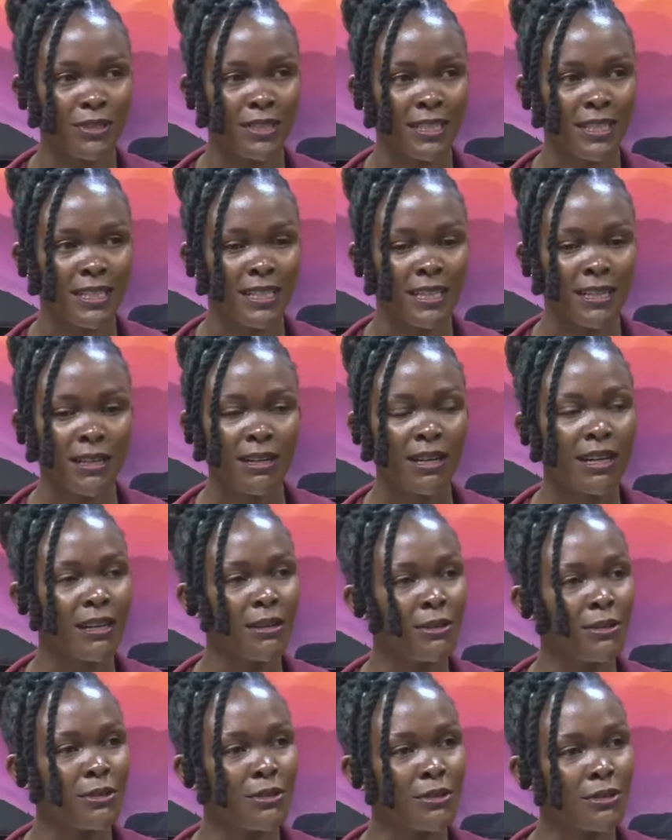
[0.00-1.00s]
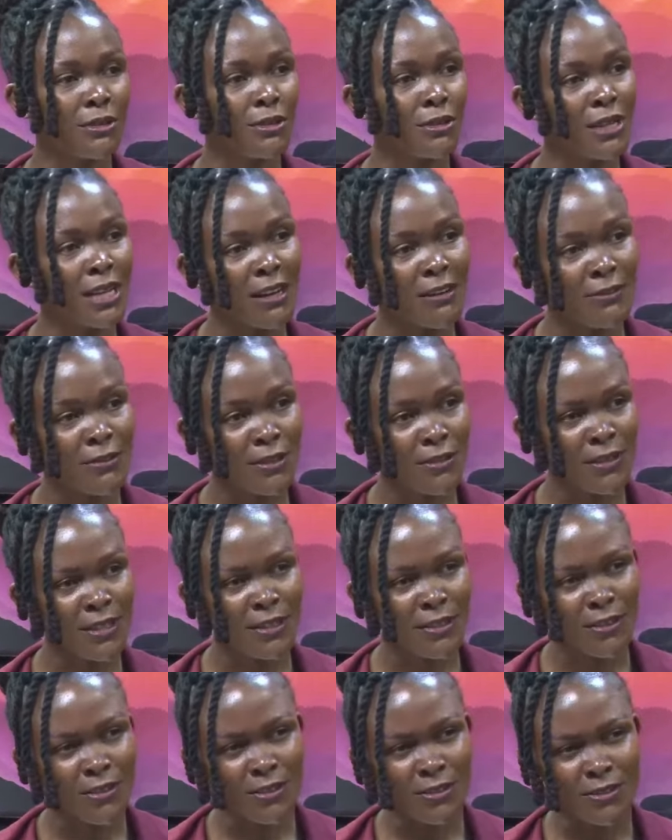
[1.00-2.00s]
Have you
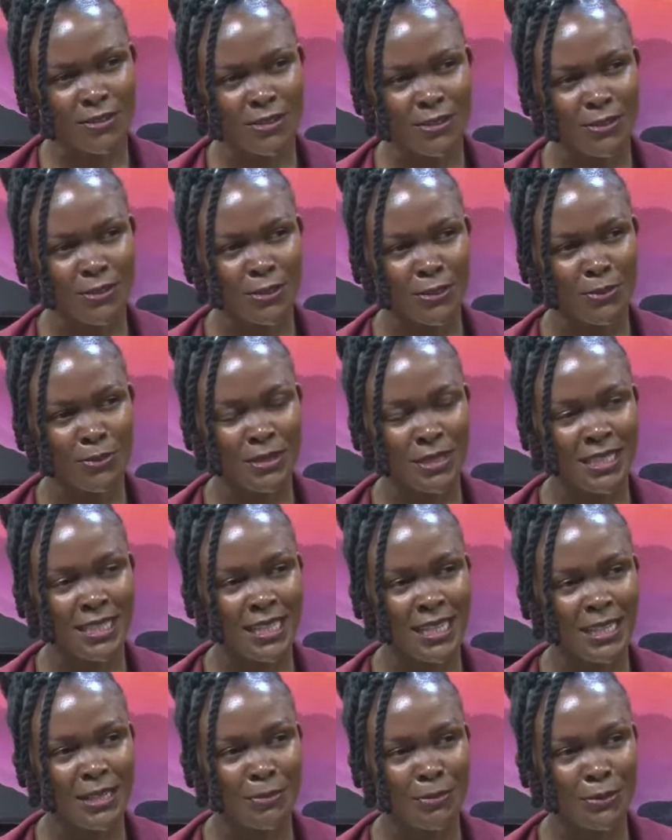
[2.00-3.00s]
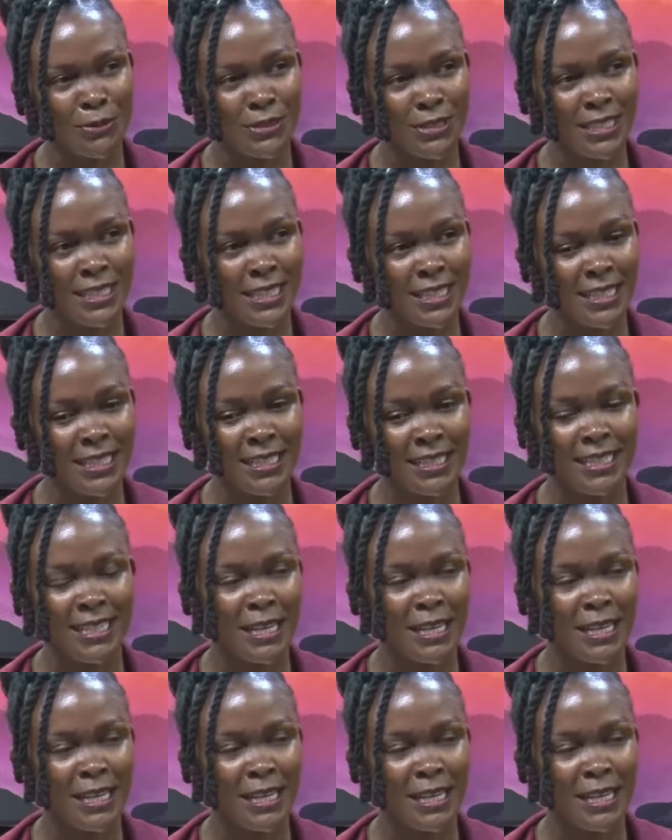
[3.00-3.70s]
ever gone on social media and posted